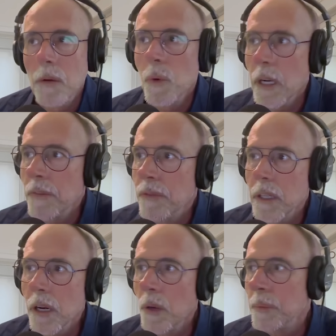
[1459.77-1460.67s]
what if we
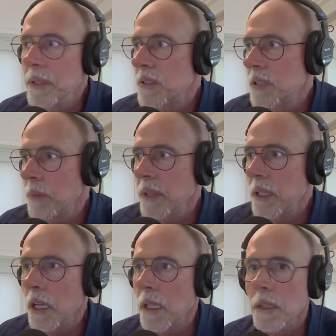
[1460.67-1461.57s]
open something
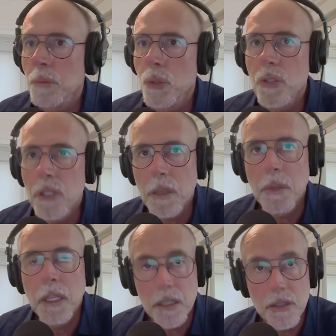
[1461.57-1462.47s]
like the museum?
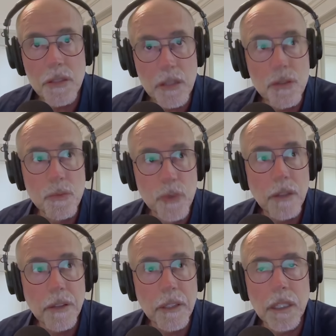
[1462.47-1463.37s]
This is a real
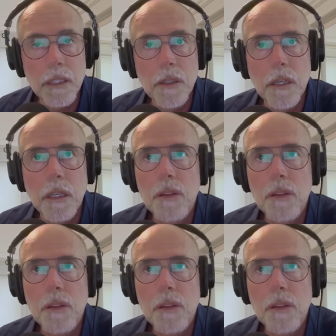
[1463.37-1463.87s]
thing in New York.